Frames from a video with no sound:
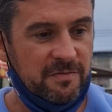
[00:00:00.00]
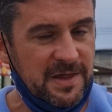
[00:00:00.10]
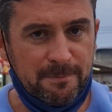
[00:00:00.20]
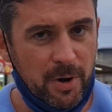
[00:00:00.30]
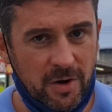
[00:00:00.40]

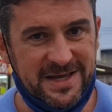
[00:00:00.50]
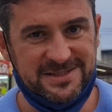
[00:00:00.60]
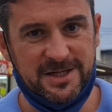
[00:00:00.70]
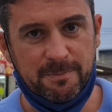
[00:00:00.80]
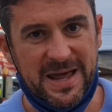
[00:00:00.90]
Their
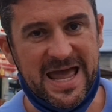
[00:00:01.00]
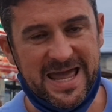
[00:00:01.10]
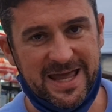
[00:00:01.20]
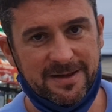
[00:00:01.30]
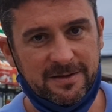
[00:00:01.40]
pockets are
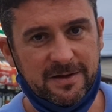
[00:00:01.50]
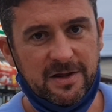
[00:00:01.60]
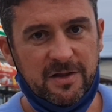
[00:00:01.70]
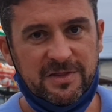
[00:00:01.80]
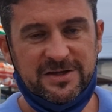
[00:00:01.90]
bare.
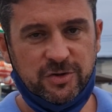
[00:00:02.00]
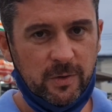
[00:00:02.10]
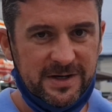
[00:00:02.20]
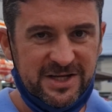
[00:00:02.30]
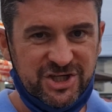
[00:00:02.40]
There's
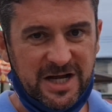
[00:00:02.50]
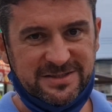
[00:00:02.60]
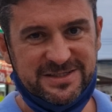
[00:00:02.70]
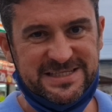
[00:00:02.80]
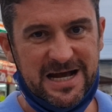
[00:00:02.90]
already
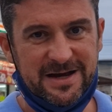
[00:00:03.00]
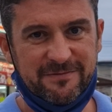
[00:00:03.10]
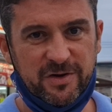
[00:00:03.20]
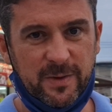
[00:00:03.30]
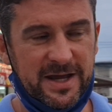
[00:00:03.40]
shutters down
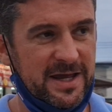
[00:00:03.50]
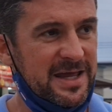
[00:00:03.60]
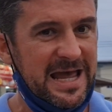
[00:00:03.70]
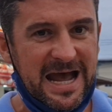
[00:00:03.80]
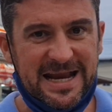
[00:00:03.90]
everywhere,
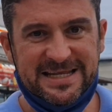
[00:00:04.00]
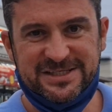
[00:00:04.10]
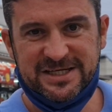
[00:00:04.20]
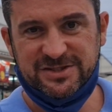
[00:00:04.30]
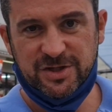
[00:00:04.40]
and it's
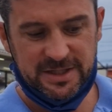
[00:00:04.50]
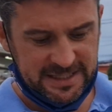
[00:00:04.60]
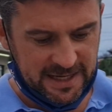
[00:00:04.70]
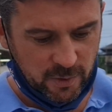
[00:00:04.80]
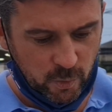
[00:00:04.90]
just going to
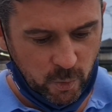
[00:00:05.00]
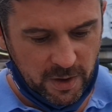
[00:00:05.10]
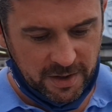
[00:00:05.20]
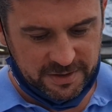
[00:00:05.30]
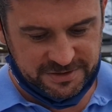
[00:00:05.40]
get
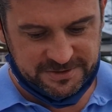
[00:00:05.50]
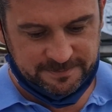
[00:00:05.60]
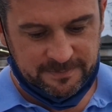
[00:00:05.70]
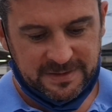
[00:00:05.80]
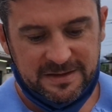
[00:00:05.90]
worse.
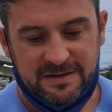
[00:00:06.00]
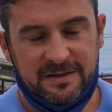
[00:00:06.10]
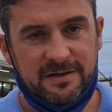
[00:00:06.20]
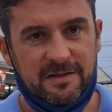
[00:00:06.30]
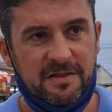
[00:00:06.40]

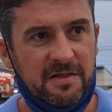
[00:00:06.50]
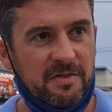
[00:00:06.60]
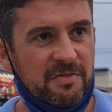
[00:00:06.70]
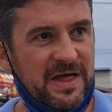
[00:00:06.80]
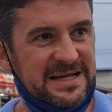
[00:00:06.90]

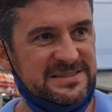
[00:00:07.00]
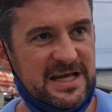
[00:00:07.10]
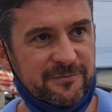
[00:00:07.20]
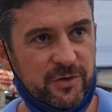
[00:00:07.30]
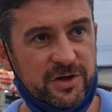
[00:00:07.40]
That
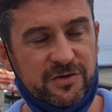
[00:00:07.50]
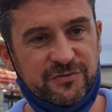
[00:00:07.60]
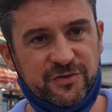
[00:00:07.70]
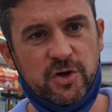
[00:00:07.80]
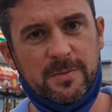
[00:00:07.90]
said, for a
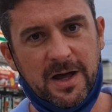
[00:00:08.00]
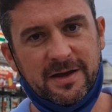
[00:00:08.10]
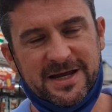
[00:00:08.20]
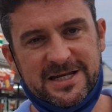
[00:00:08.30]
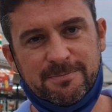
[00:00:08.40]

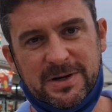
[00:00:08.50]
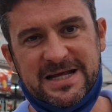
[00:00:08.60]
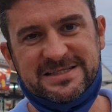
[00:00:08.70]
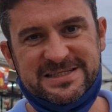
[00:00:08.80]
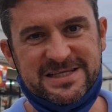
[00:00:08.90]
consumer, in the
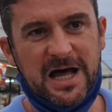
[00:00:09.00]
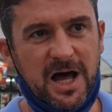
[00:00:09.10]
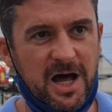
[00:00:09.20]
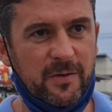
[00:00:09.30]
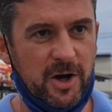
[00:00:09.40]
places that
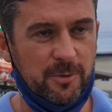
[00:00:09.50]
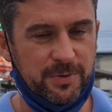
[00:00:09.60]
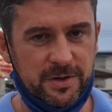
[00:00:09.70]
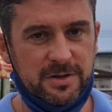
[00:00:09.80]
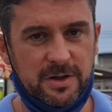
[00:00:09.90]
are
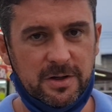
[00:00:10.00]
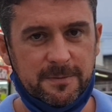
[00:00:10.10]
open,